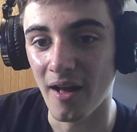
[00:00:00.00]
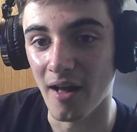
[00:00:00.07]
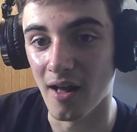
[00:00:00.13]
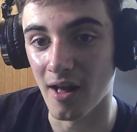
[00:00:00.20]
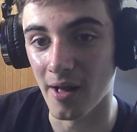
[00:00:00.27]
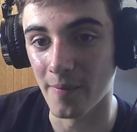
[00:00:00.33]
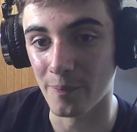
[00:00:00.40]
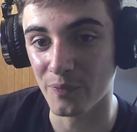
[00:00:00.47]

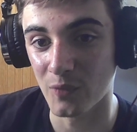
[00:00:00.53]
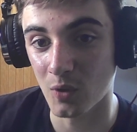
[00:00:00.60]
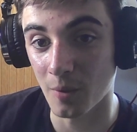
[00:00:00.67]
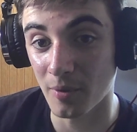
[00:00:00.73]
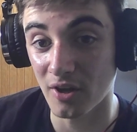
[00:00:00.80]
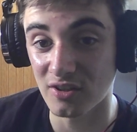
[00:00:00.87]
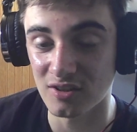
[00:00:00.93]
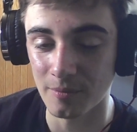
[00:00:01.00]
Got
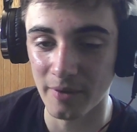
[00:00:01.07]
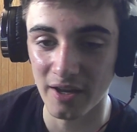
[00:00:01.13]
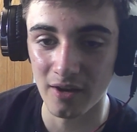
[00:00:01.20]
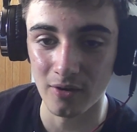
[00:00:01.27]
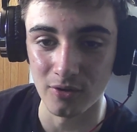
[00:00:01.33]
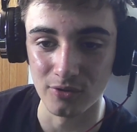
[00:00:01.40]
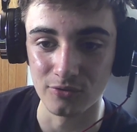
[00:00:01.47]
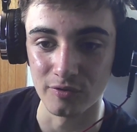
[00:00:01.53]

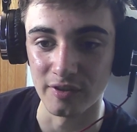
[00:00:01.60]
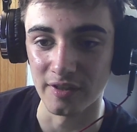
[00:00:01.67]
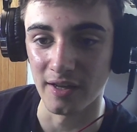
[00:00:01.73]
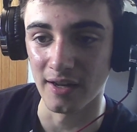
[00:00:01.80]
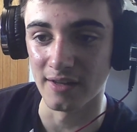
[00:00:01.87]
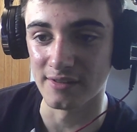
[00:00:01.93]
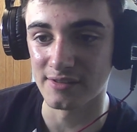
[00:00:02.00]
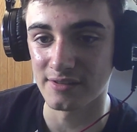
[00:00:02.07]
Bartolomeo, who's really
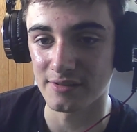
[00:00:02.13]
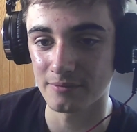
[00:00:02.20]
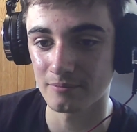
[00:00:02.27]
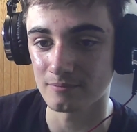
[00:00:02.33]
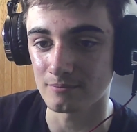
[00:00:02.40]
nice.